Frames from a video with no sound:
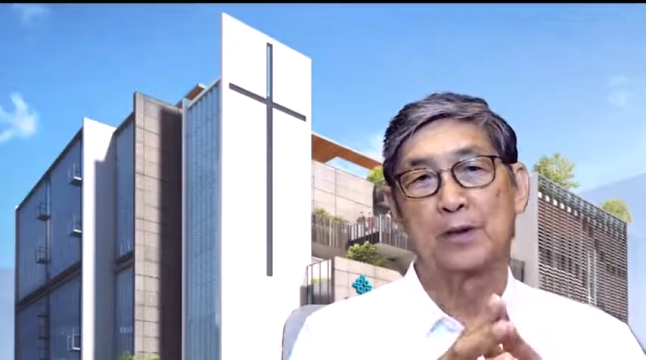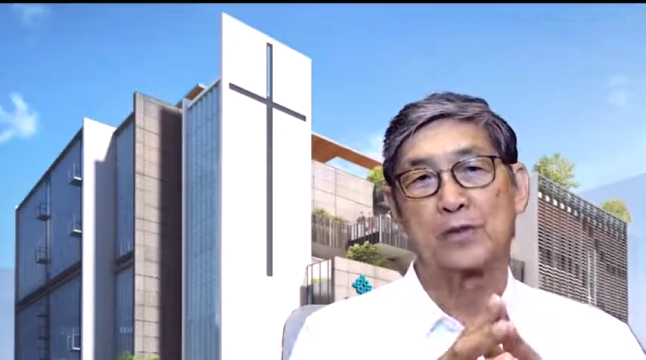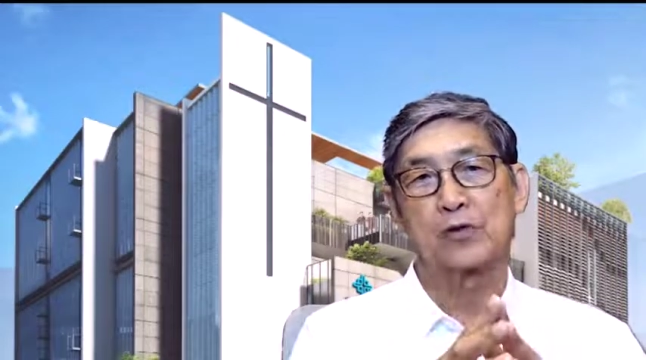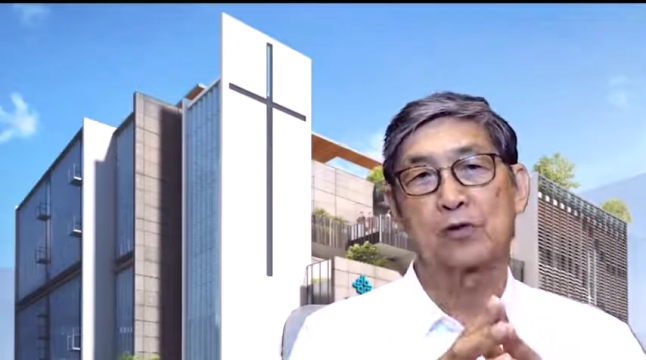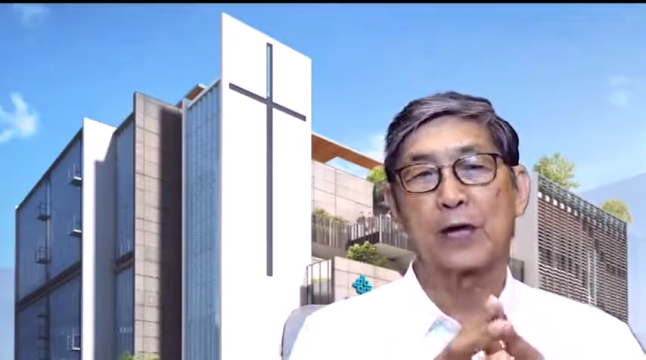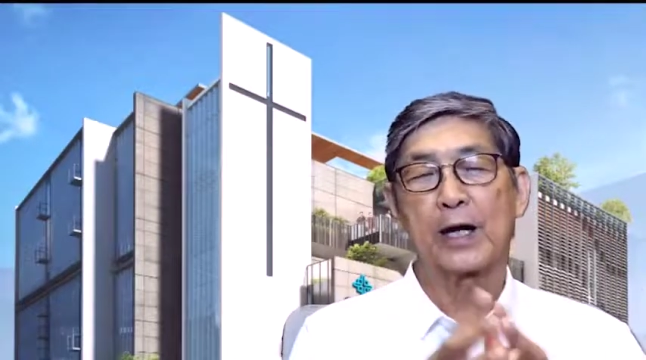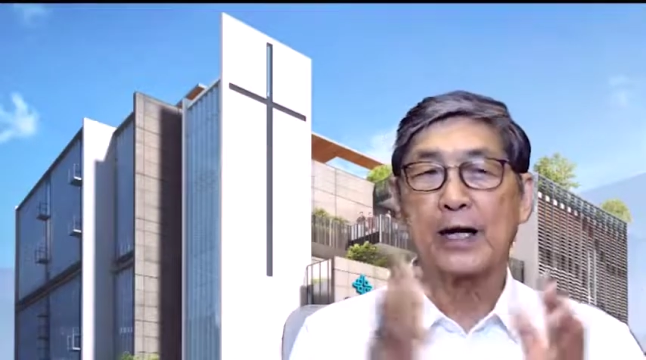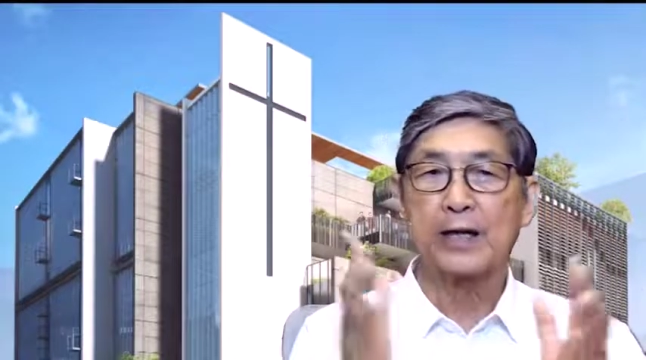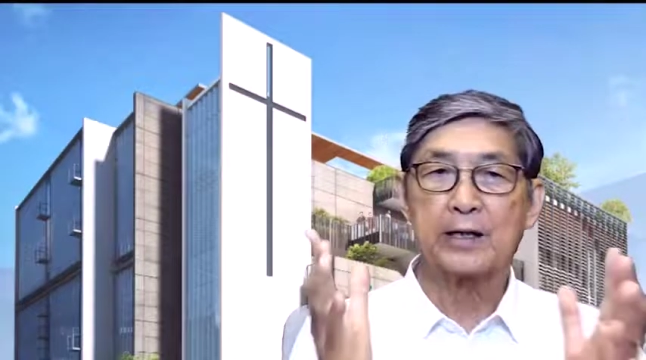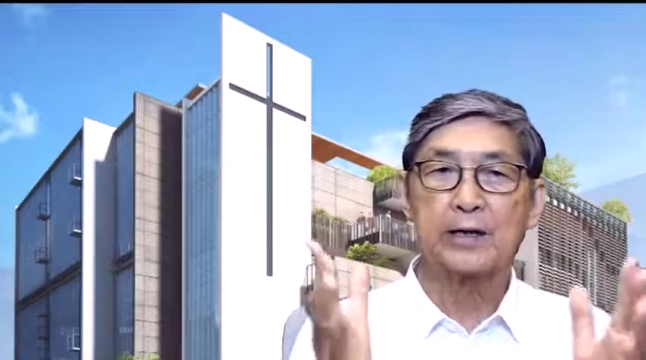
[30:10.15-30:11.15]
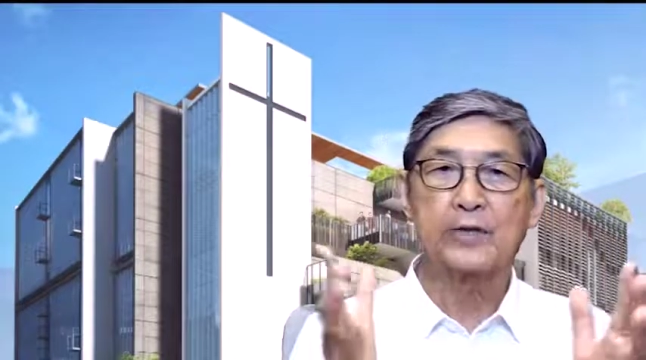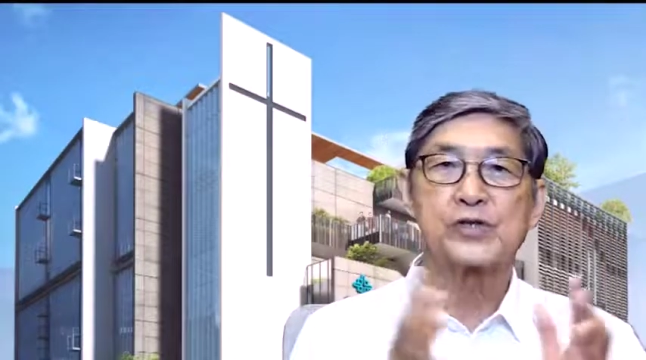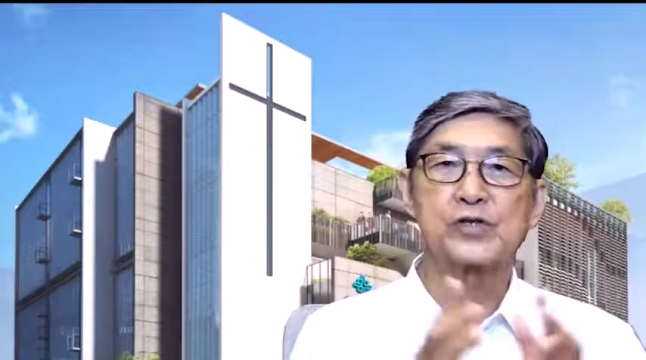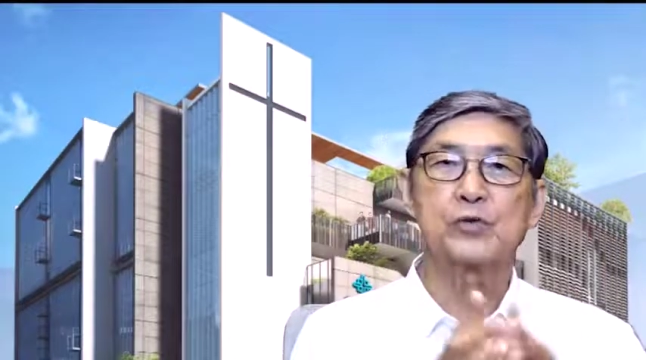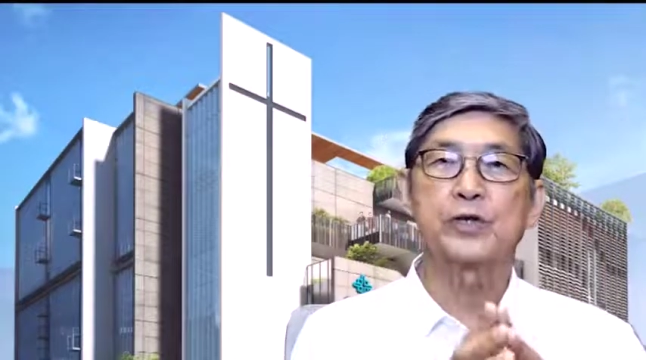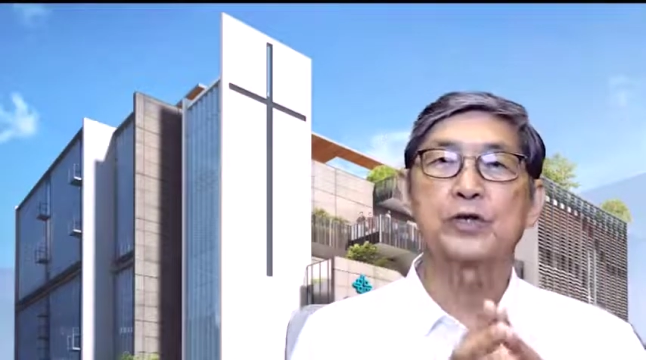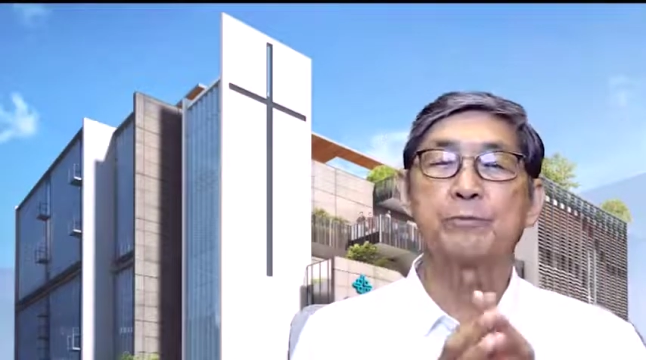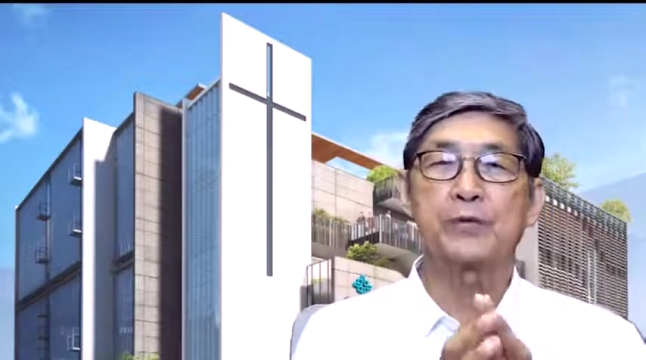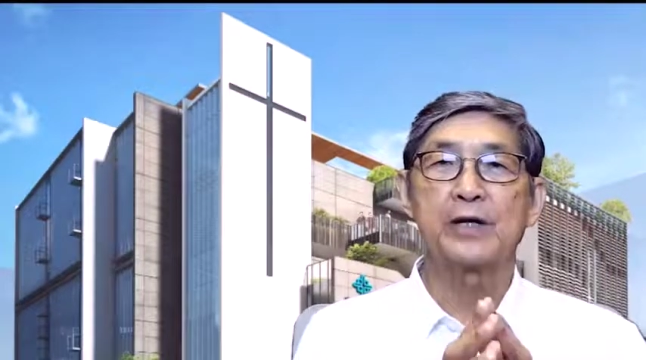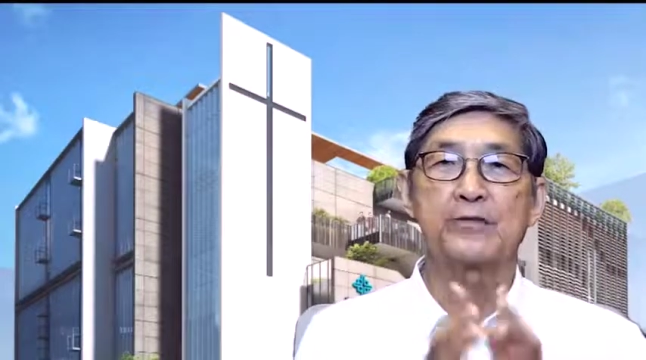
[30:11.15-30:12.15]
So can I encourage you, when you
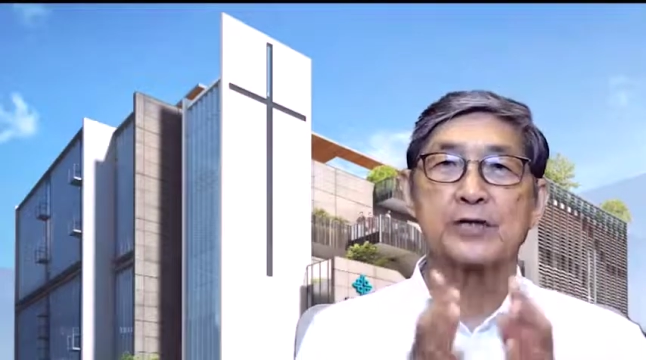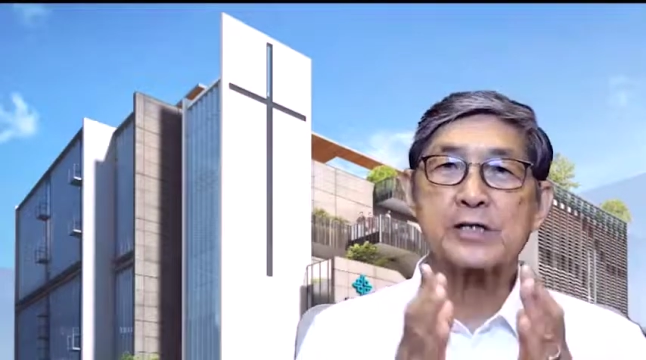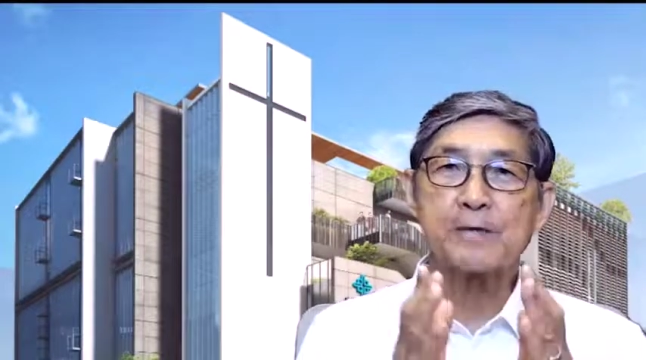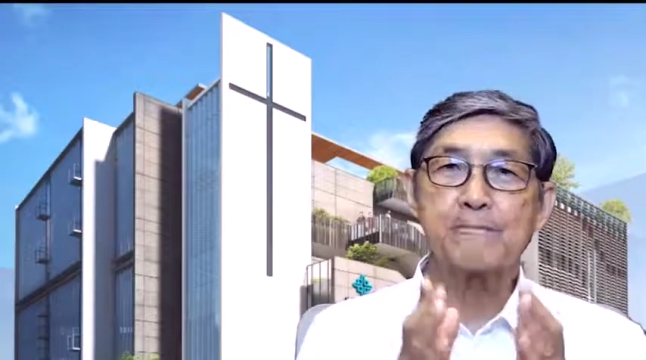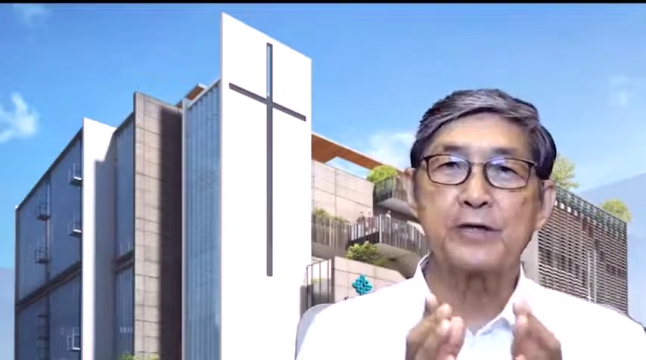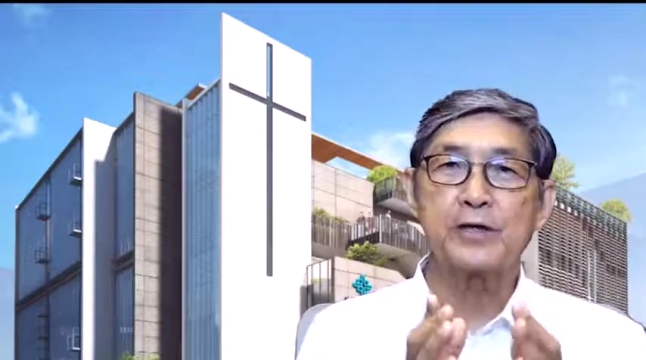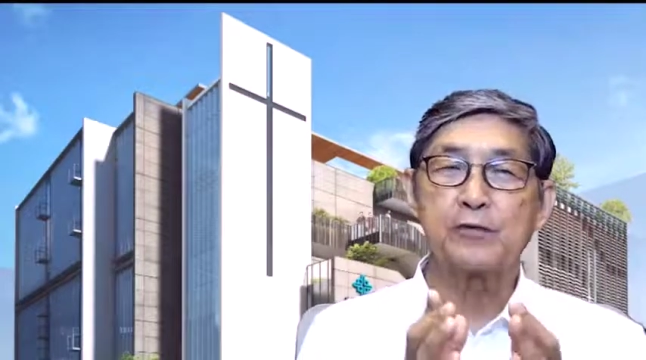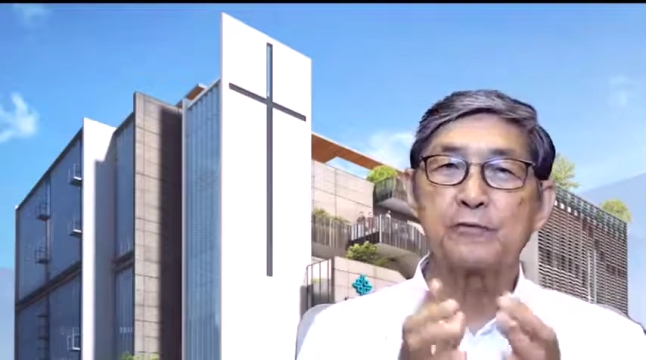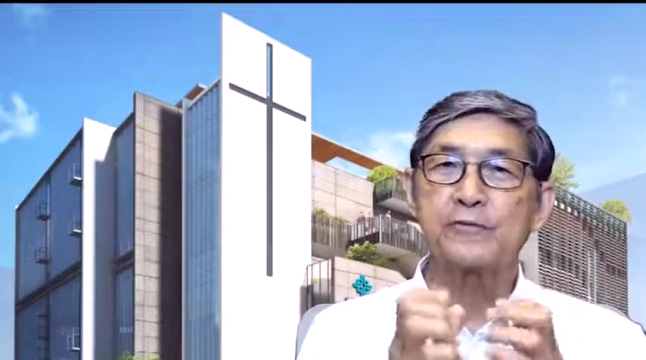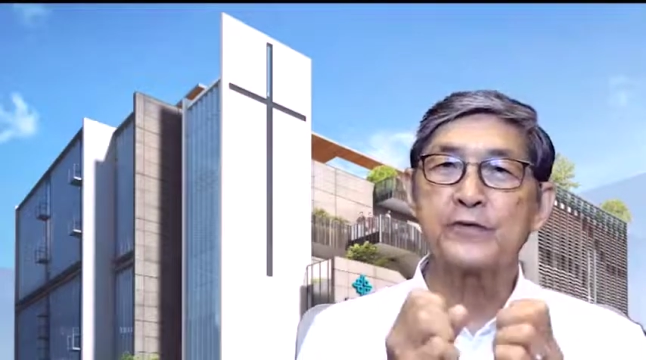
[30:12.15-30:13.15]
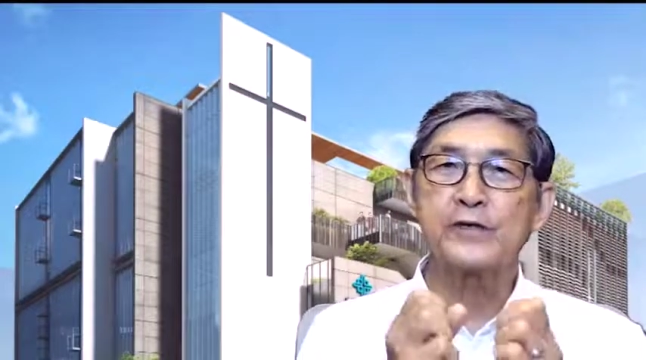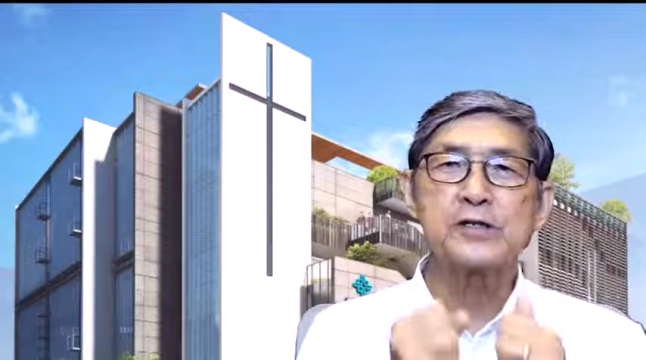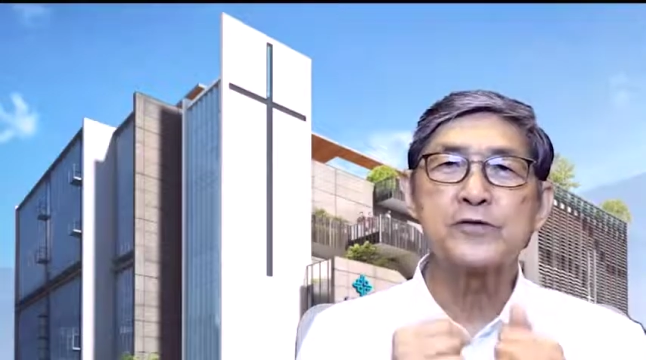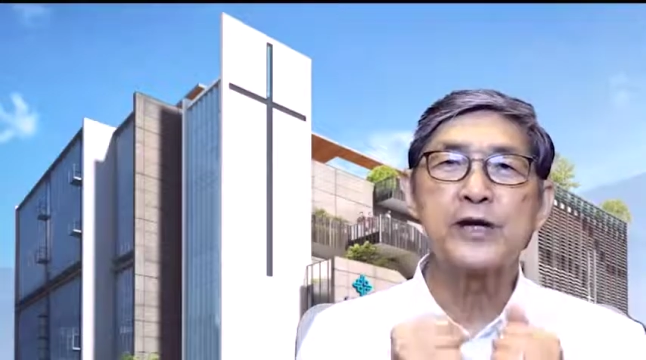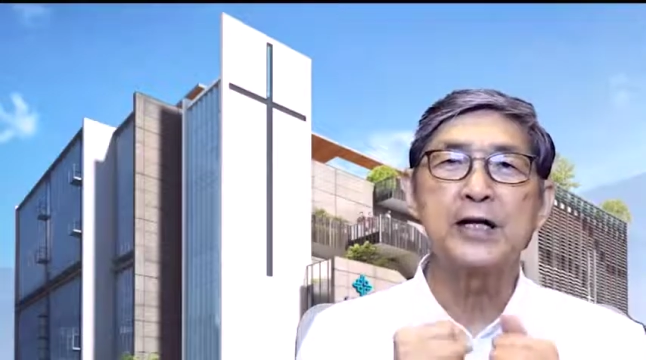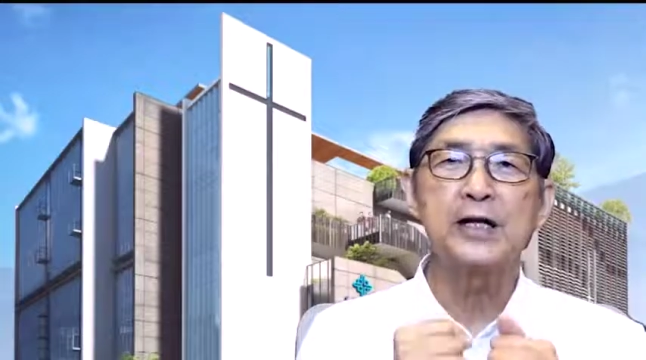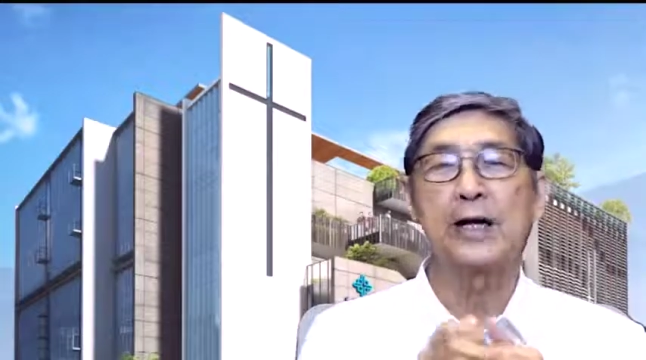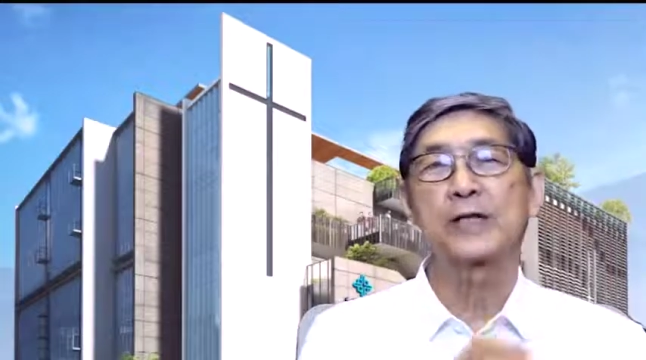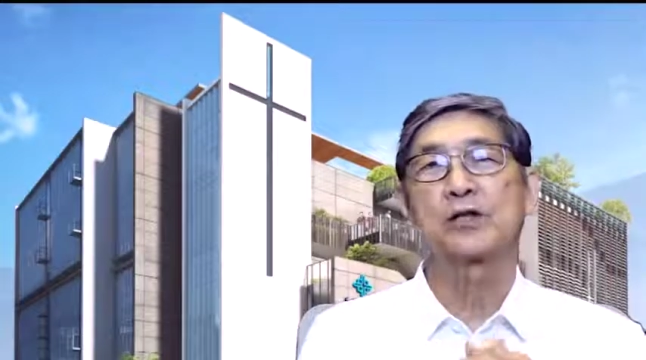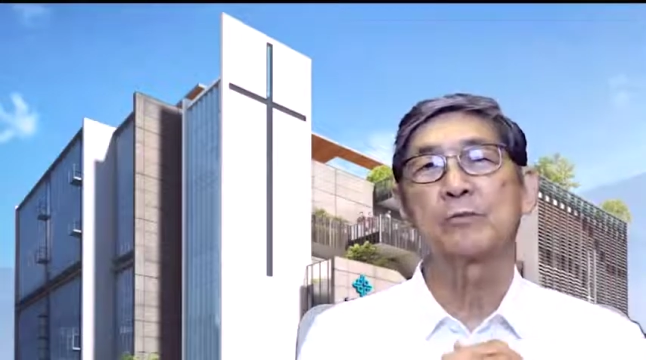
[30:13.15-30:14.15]
pray for something you feel really
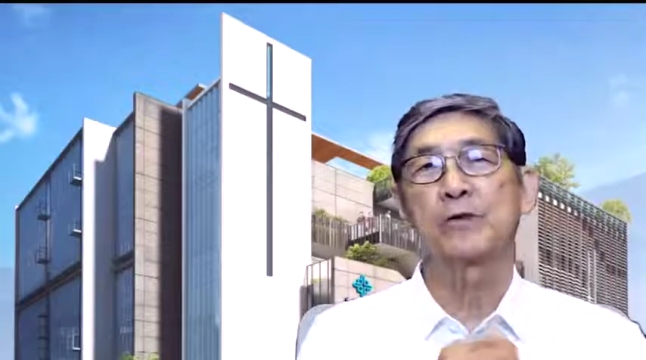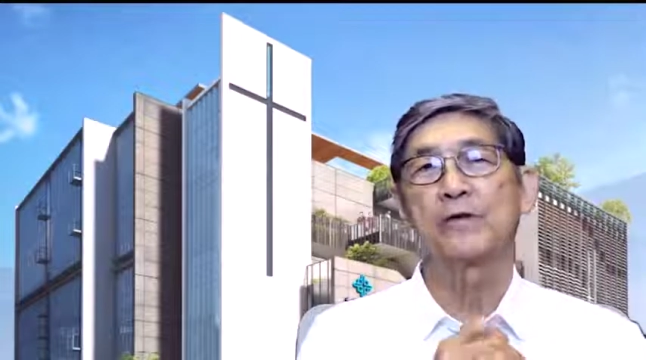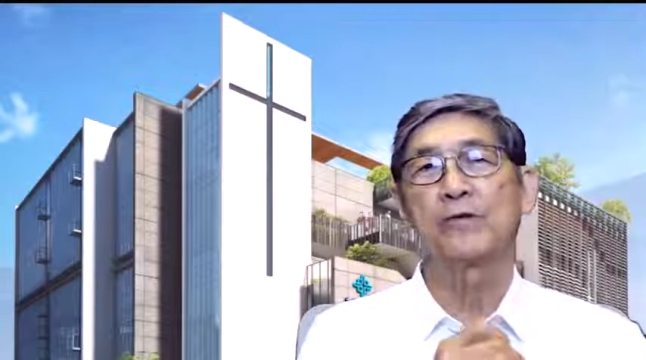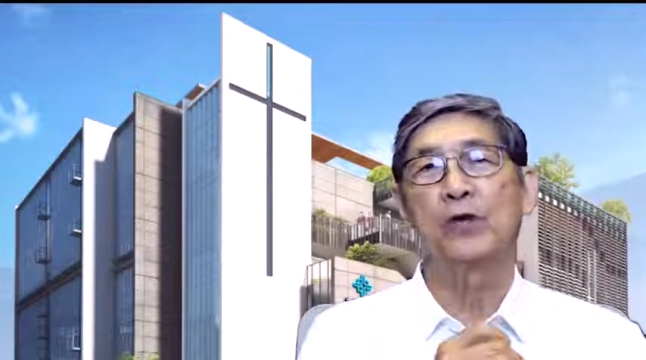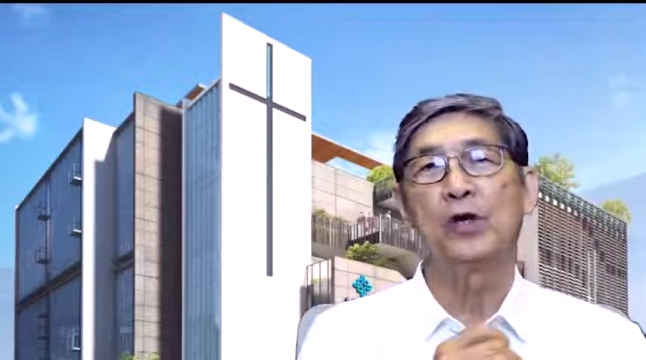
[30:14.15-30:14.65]
led to pray for,